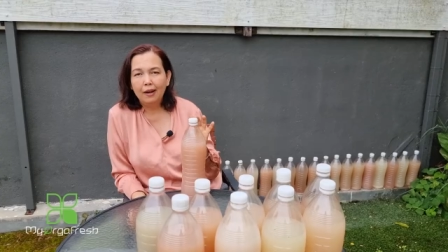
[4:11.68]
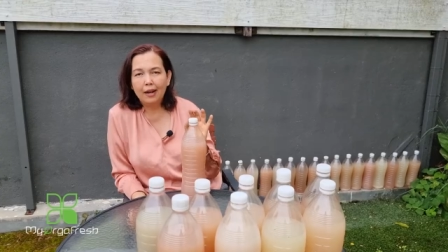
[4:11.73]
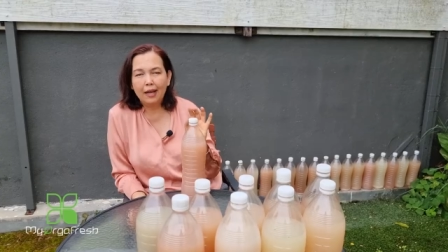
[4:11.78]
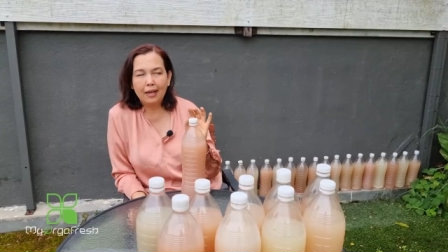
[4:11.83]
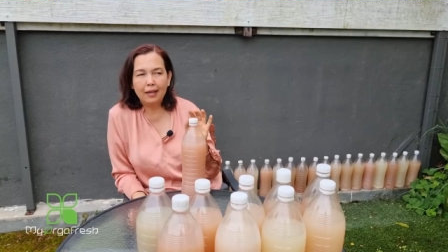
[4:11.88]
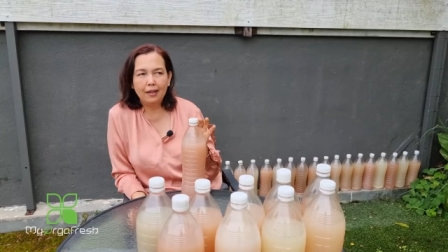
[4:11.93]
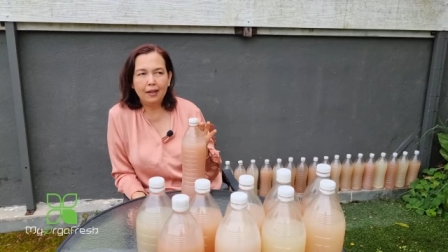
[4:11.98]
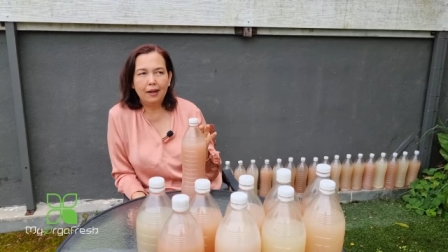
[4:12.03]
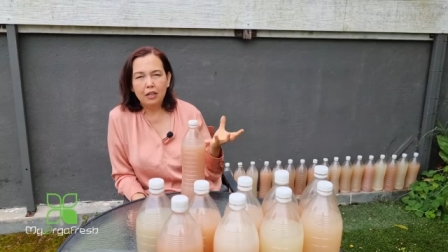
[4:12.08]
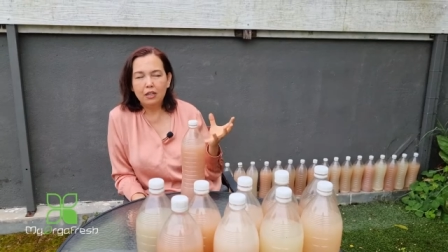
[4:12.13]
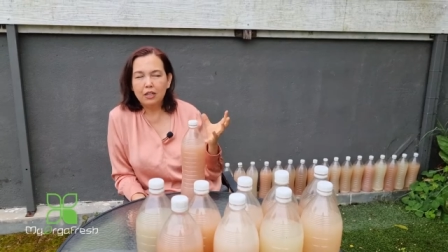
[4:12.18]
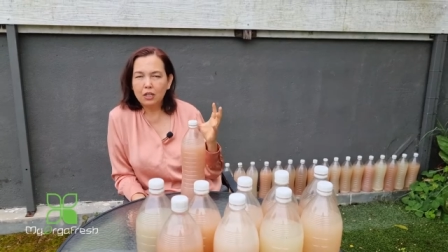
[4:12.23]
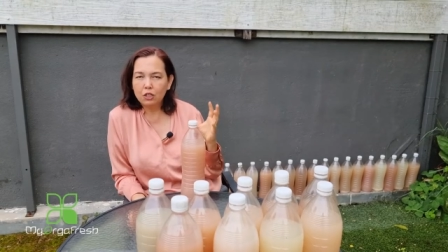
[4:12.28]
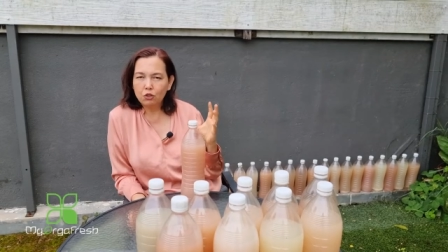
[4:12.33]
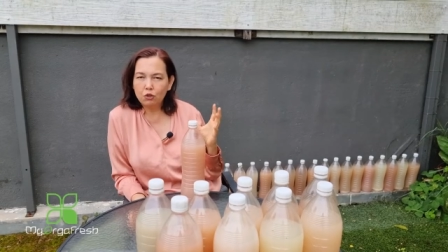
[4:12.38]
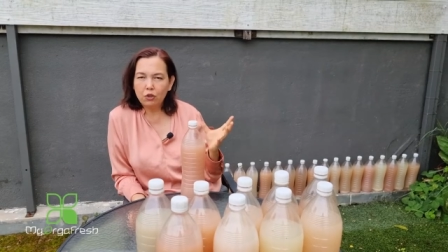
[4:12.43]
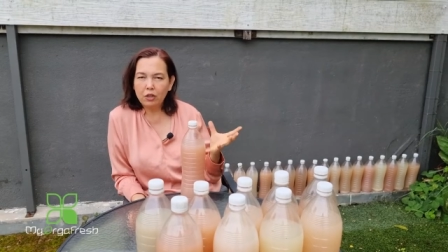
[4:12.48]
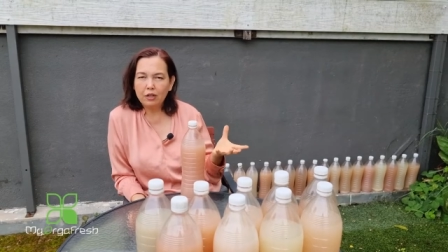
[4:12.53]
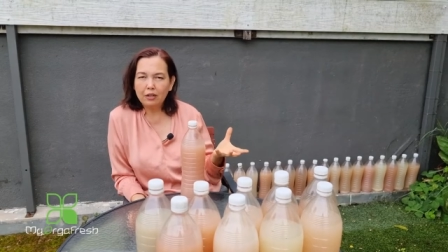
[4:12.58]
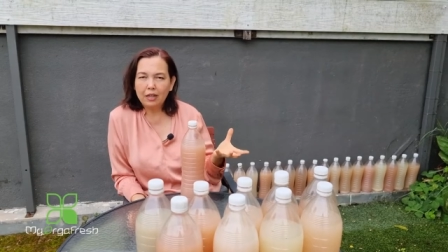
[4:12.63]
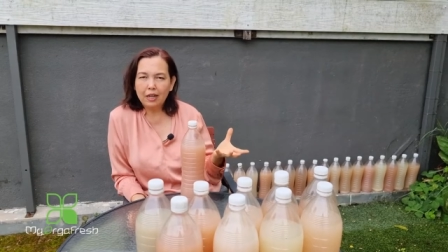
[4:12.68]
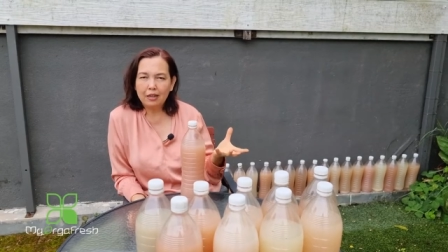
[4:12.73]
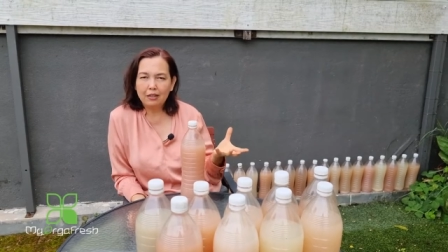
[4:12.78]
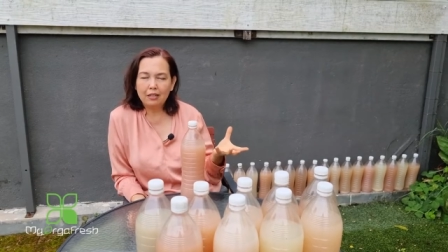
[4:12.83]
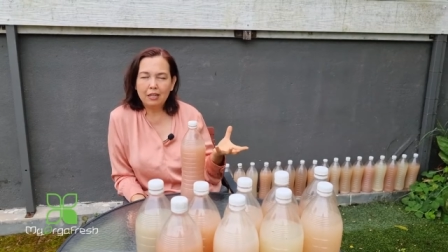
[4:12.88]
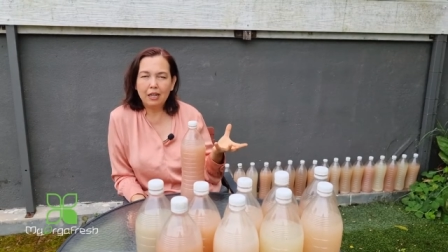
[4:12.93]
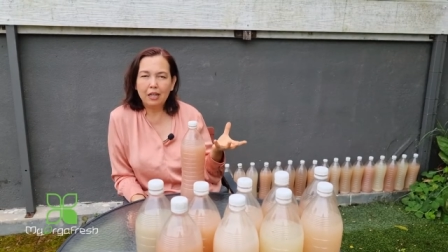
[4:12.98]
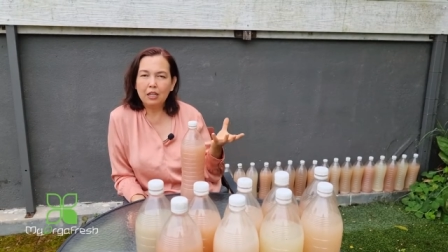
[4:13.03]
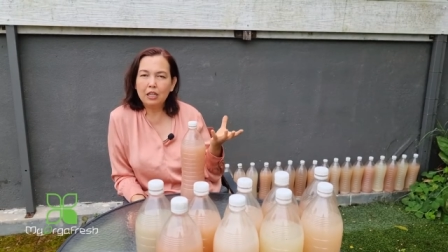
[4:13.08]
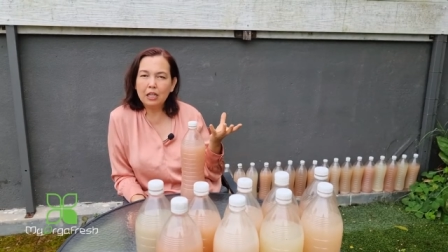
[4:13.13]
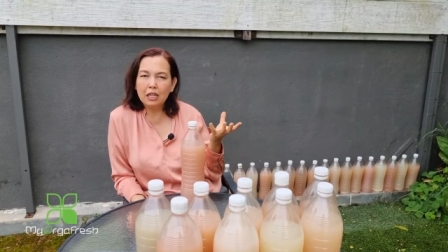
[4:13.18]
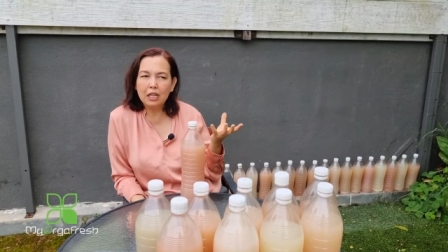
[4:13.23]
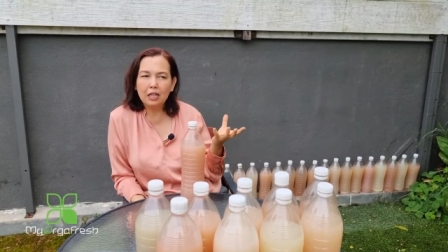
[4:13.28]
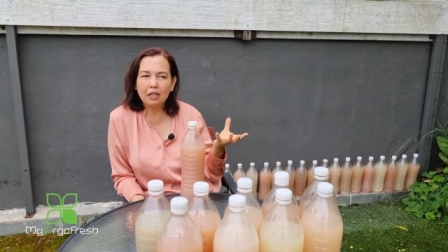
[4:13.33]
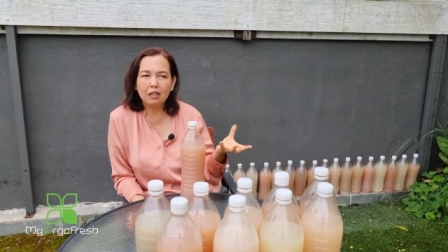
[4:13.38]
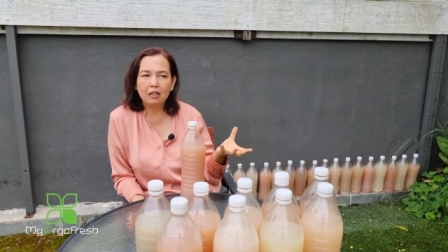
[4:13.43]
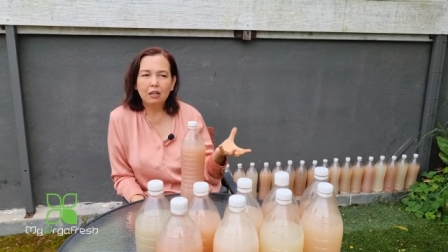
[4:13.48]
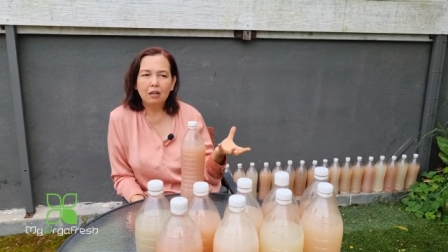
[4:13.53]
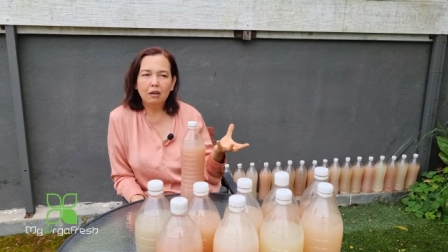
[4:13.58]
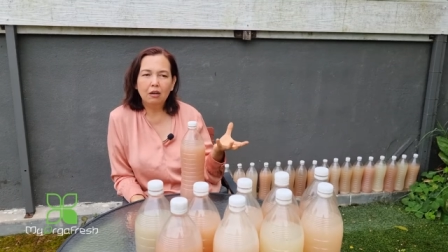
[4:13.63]
like industrial that they need
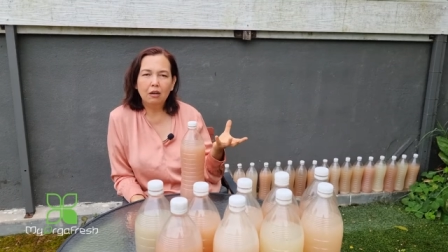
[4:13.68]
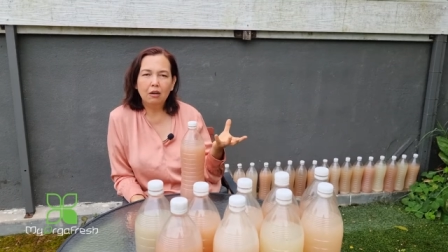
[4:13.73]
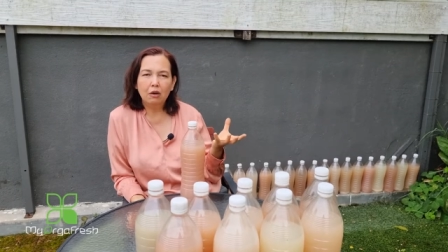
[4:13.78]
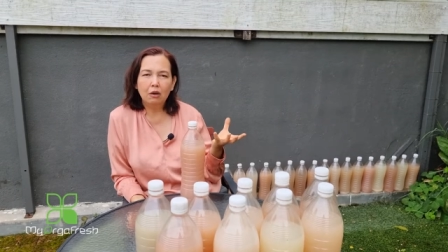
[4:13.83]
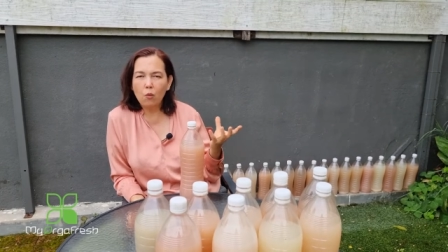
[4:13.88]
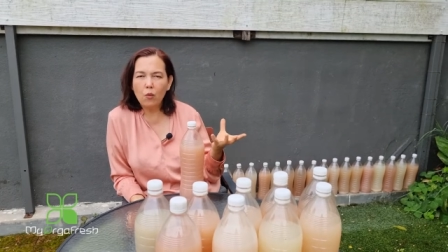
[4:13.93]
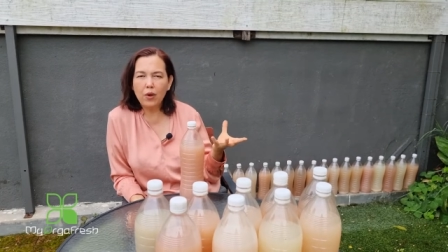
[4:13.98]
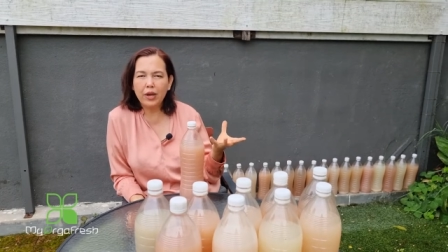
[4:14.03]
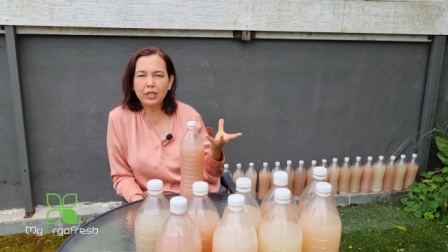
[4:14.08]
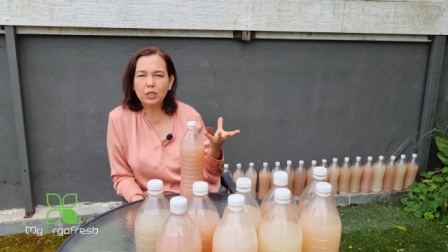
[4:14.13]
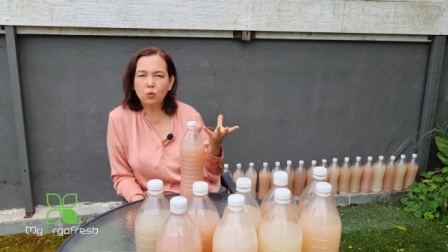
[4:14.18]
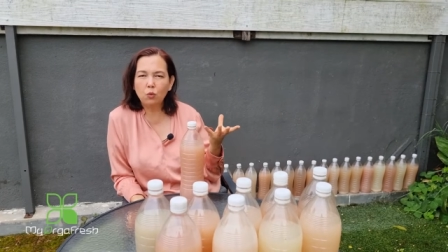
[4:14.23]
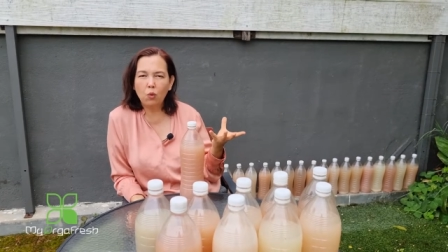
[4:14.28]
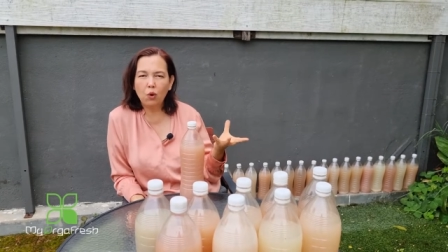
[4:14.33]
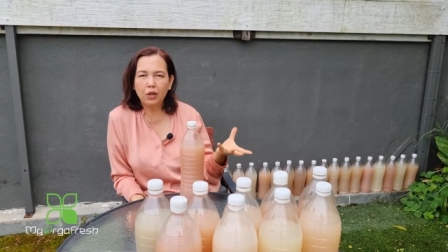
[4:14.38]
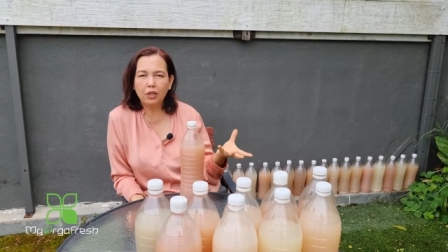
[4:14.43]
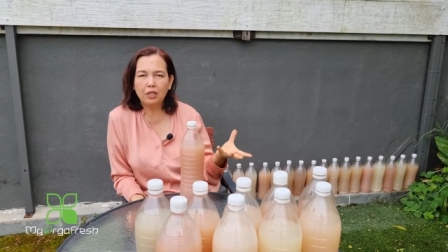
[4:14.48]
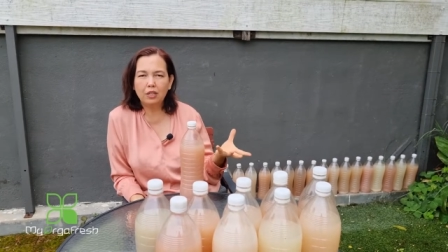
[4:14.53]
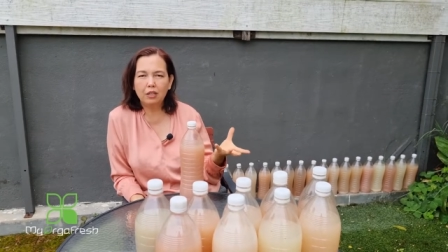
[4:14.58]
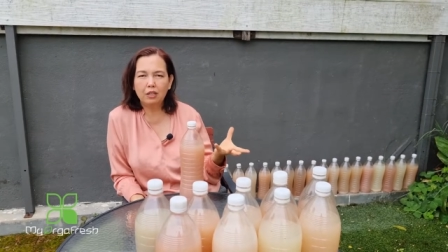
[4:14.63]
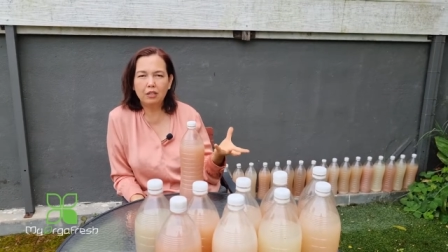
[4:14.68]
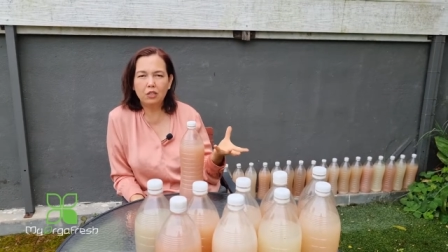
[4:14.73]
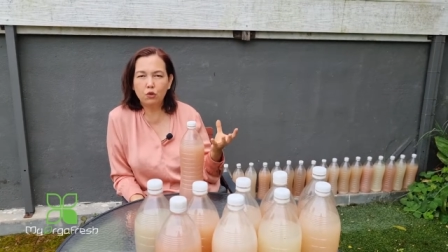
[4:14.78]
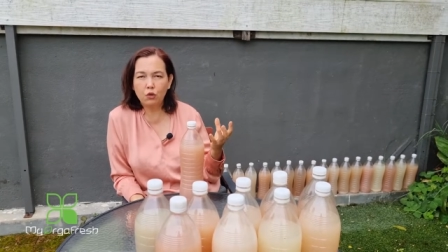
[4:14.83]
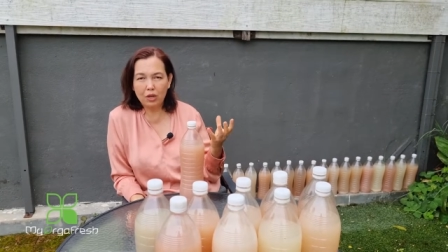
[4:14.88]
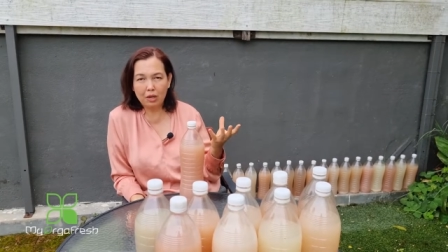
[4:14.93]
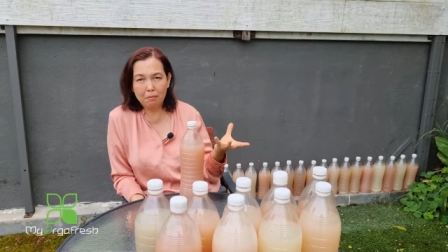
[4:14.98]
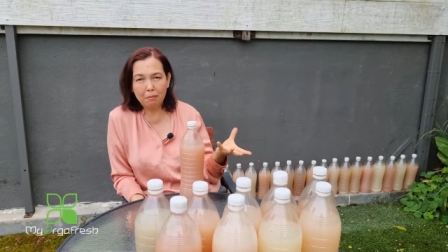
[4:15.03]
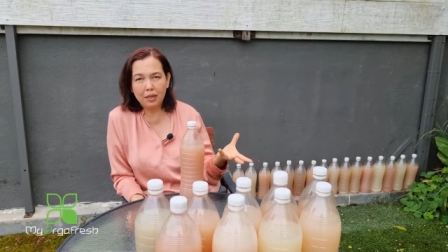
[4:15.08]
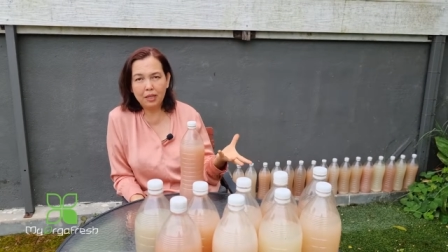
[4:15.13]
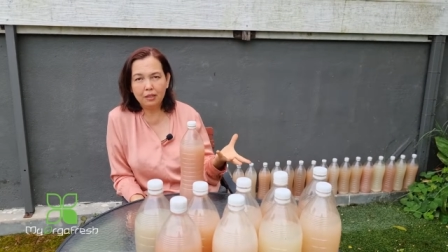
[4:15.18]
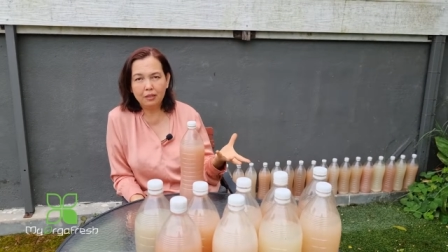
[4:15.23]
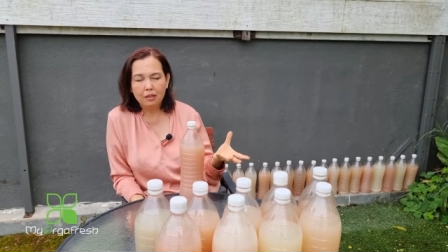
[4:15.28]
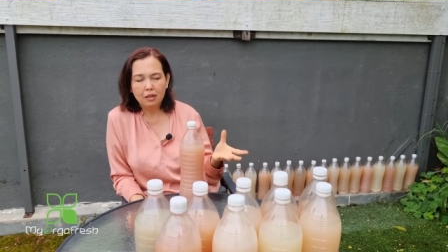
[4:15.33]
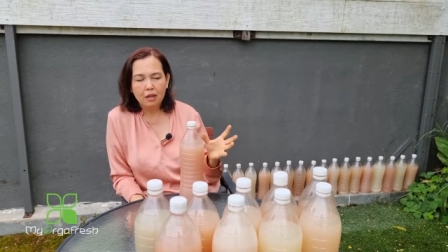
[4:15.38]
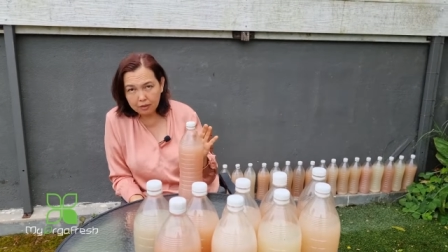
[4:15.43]
the wastewater treatment